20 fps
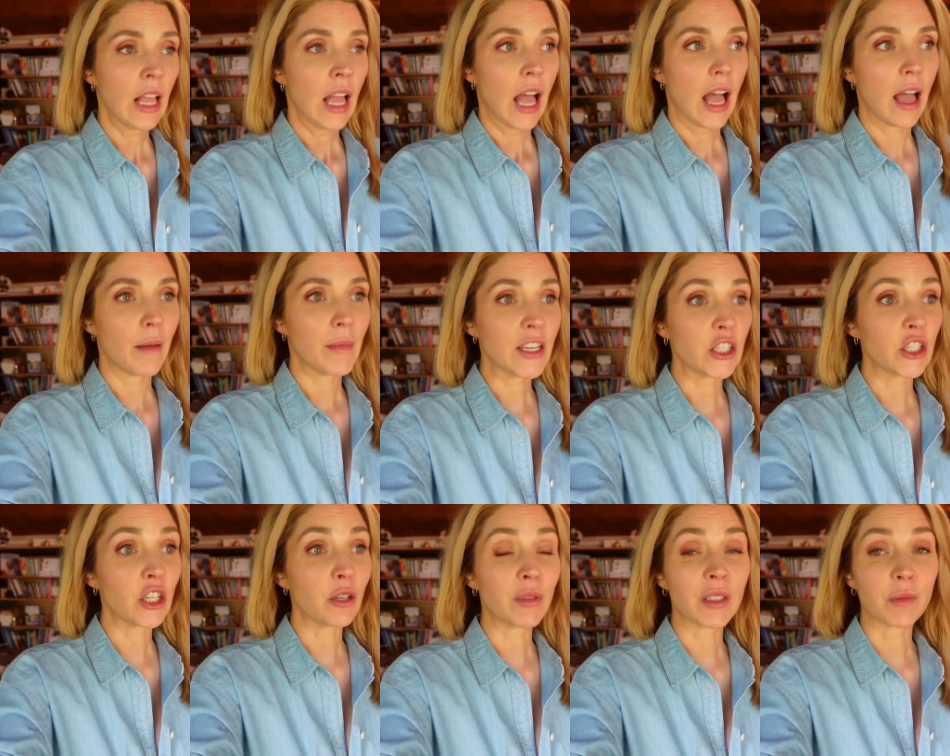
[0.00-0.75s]
um, and
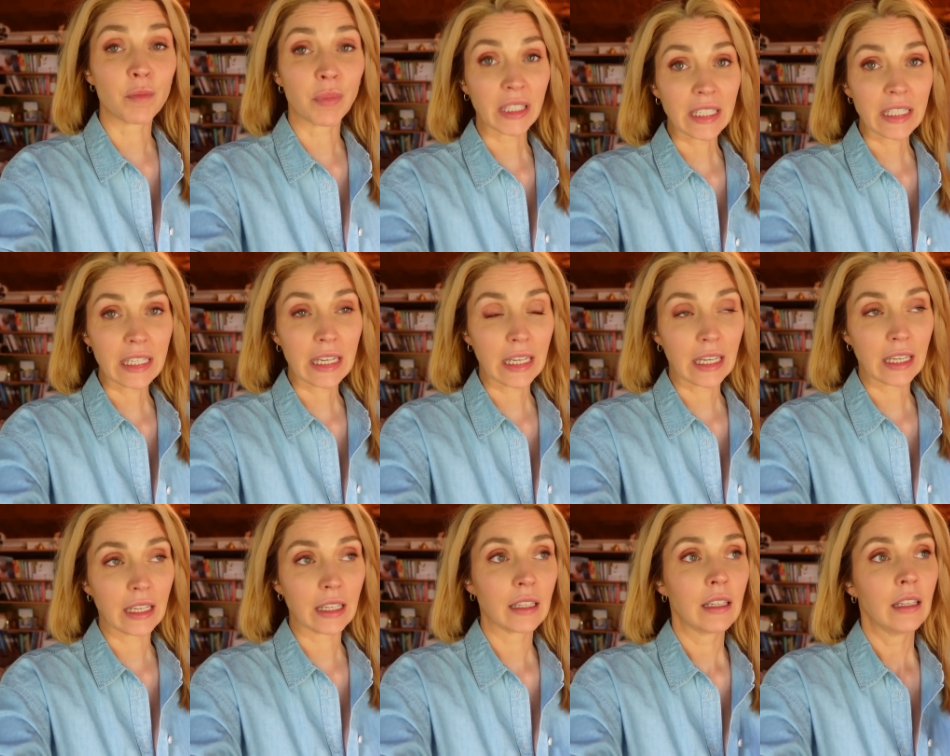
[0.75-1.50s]
she was
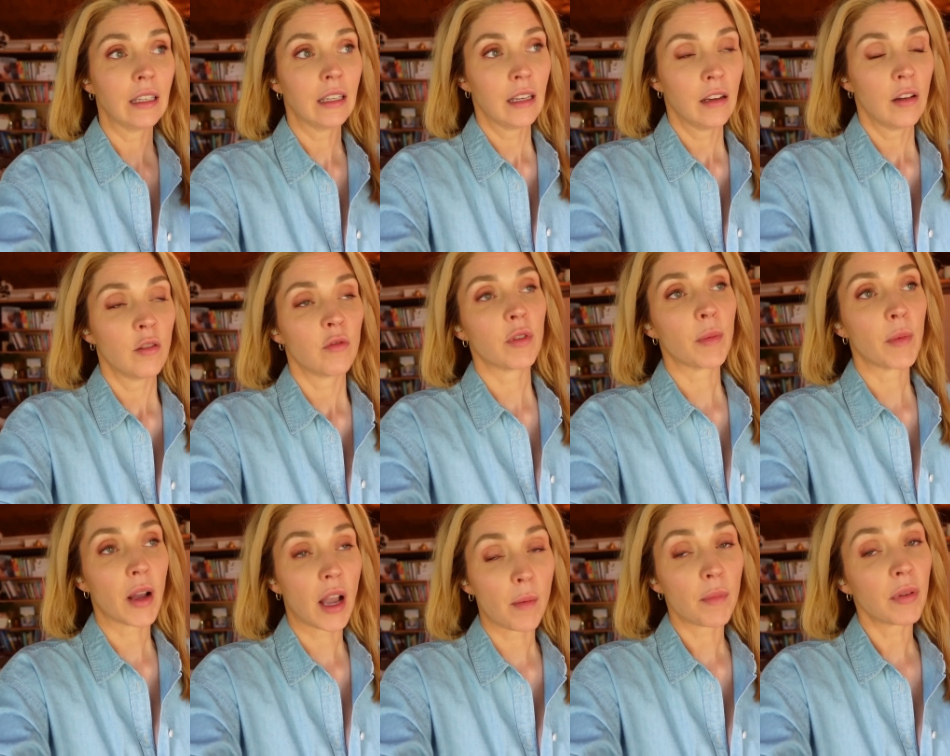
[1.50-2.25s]
bleeding
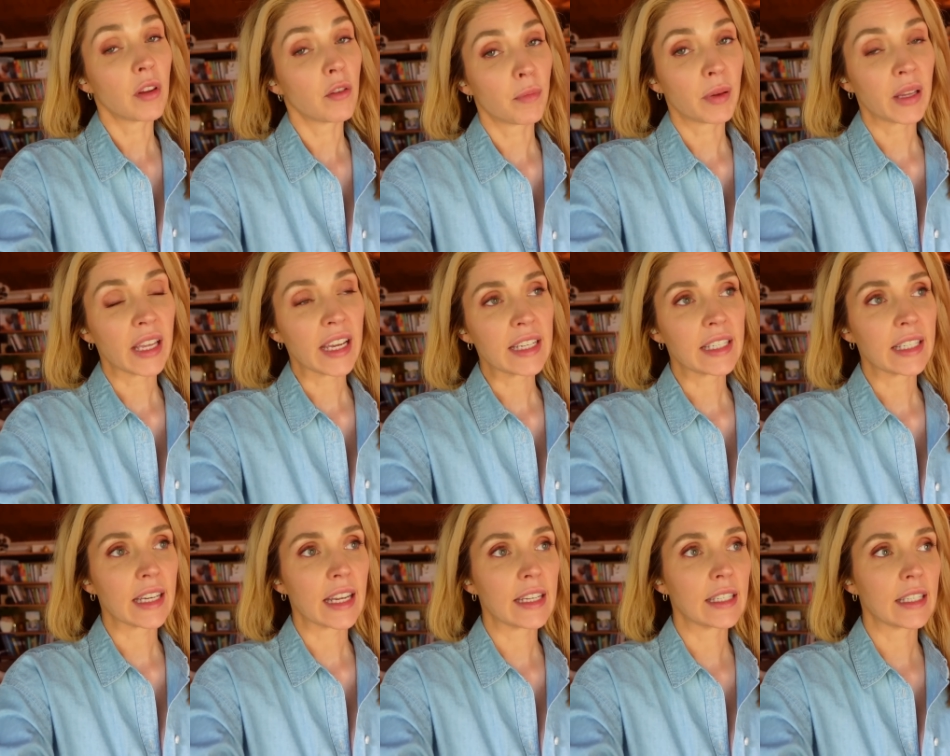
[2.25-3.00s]
from a couple of
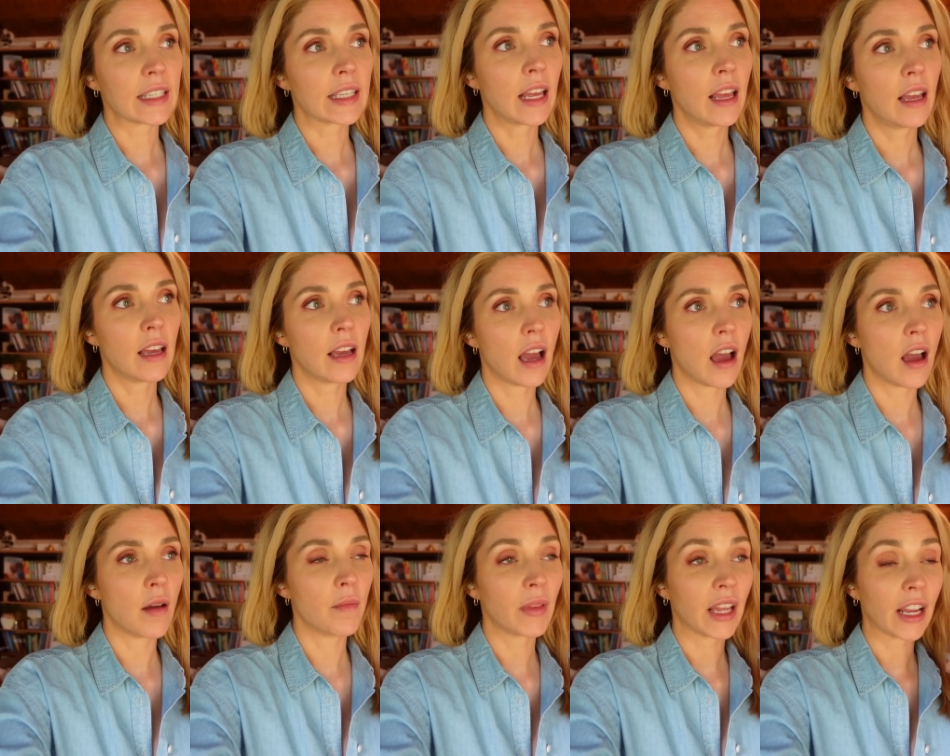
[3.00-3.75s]
places
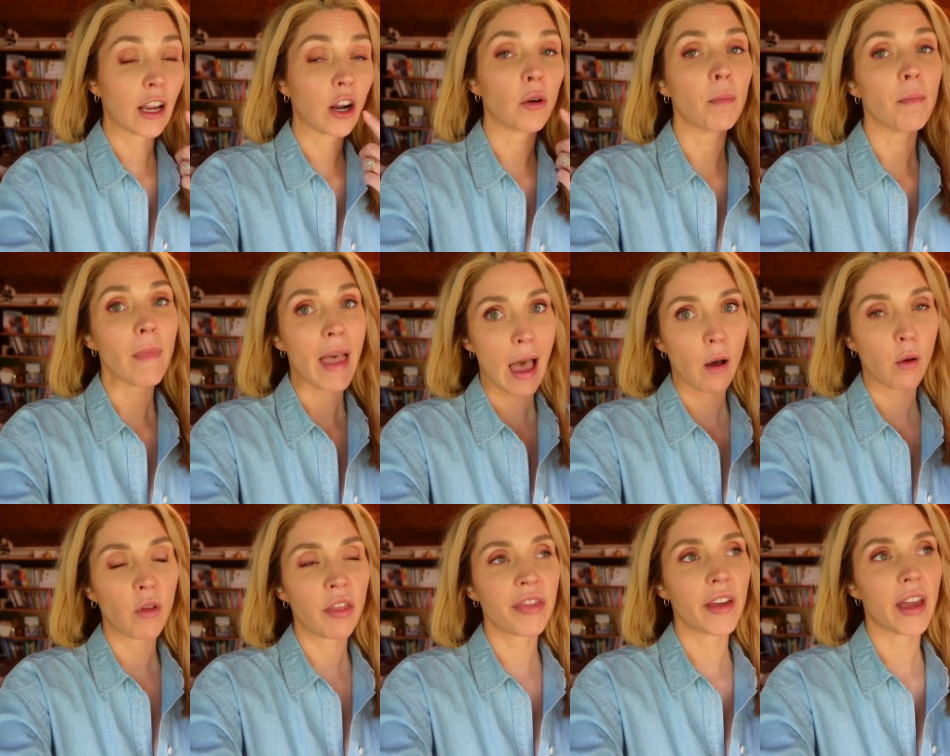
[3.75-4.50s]
um, like her
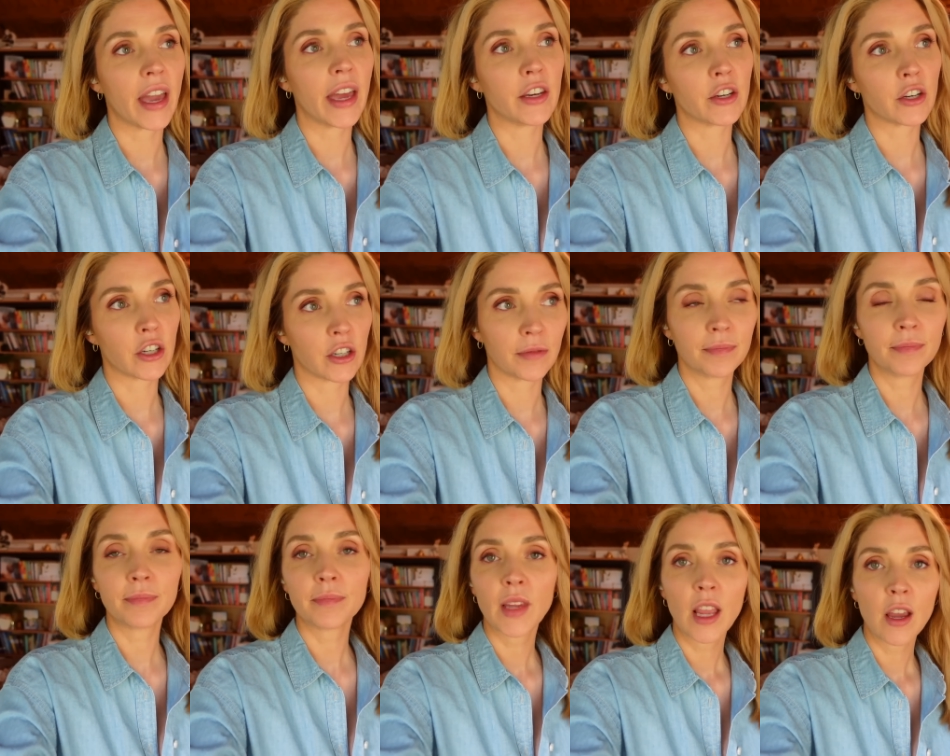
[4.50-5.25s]
mouth and her
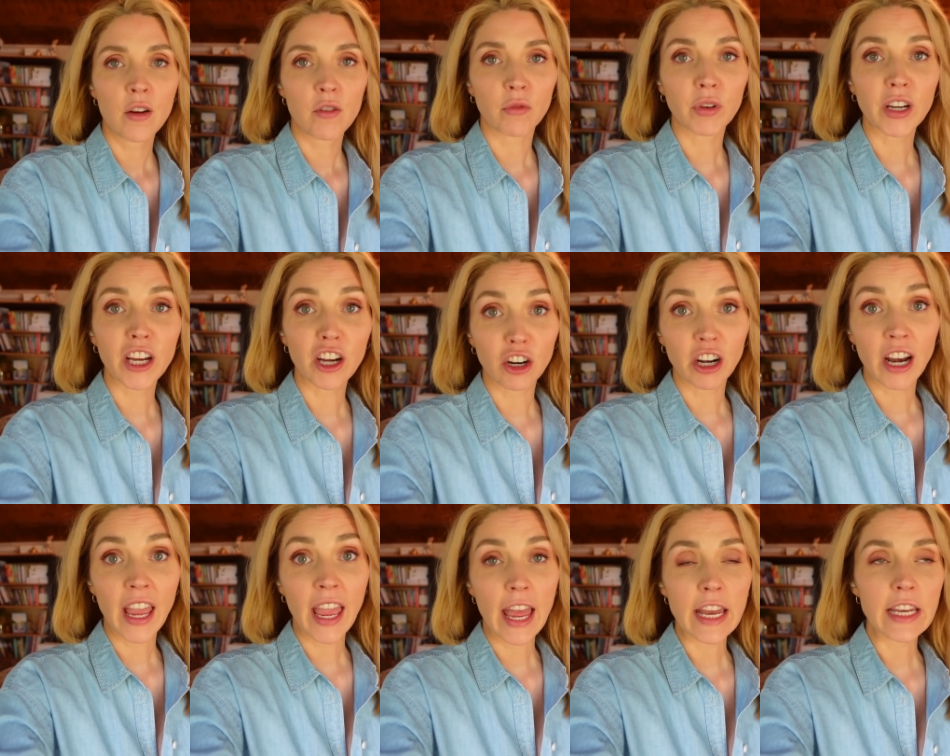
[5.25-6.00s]
rear
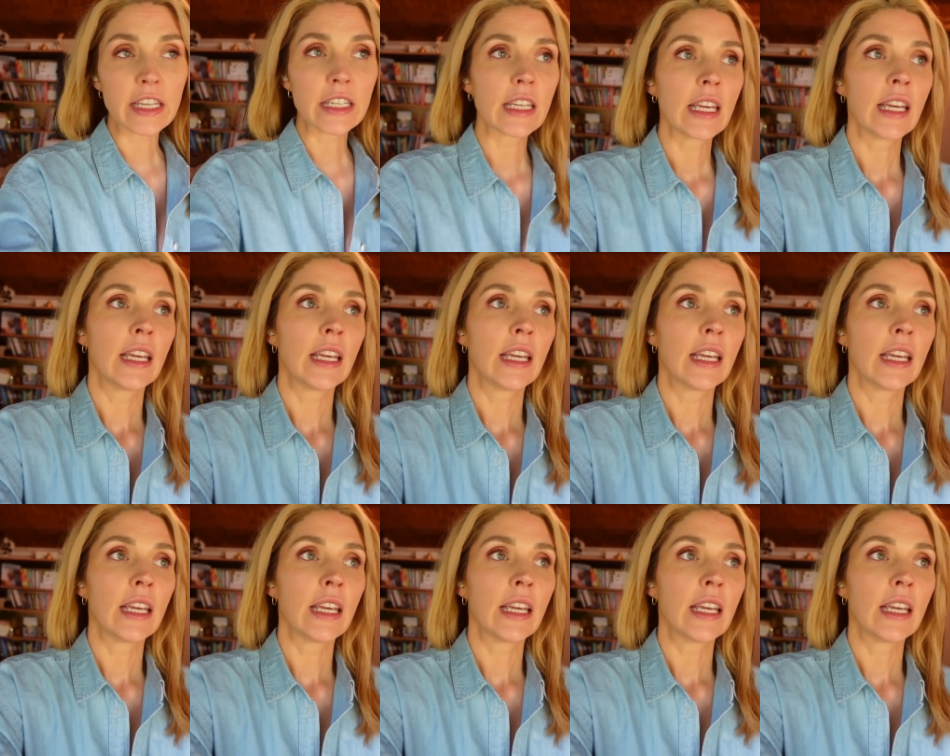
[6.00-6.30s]
end